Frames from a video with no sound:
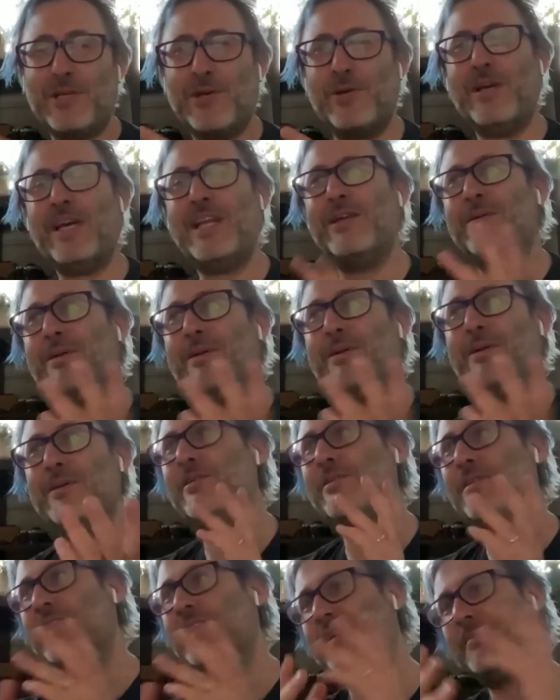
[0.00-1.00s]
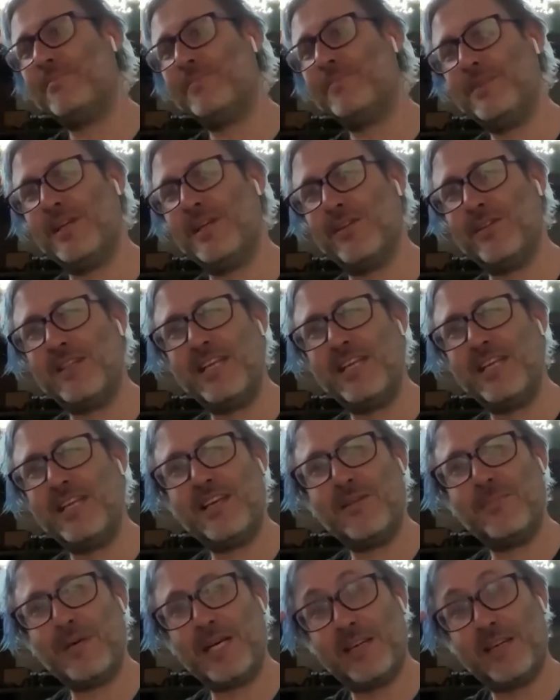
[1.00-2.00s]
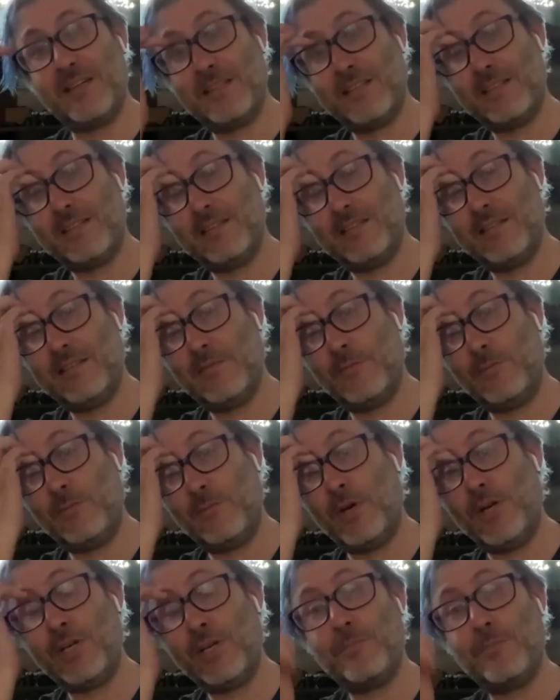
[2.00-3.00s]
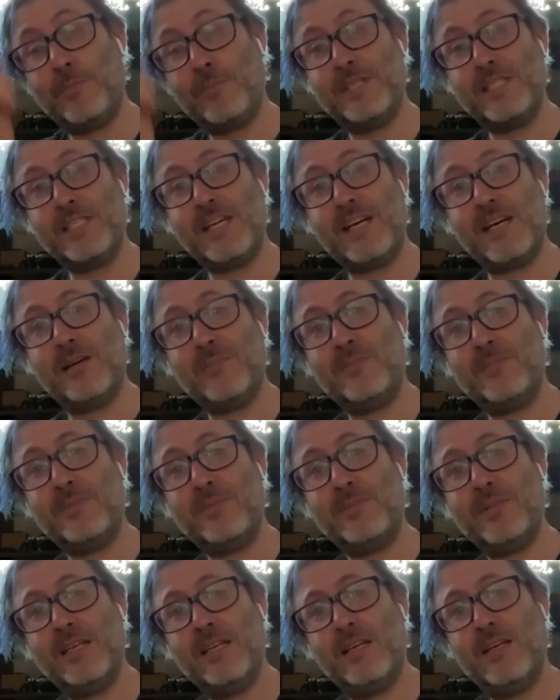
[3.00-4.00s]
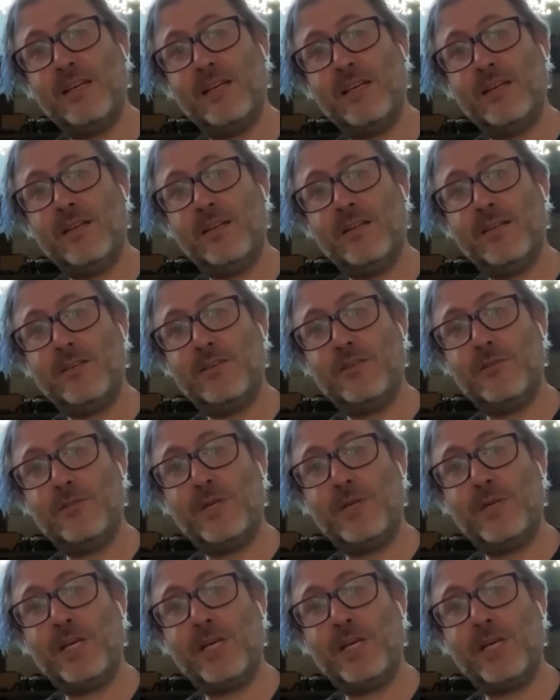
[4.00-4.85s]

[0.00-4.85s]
so anyway, so that, you know, thinking about what it opens up to